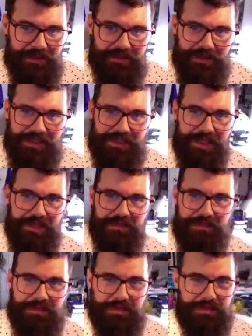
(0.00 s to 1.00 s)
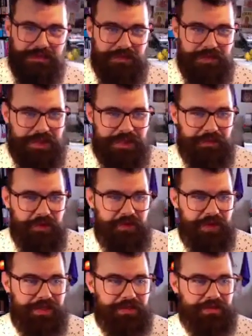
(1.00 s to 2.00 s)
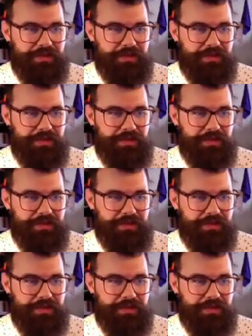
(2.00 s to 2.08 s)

That's it. Keep moving.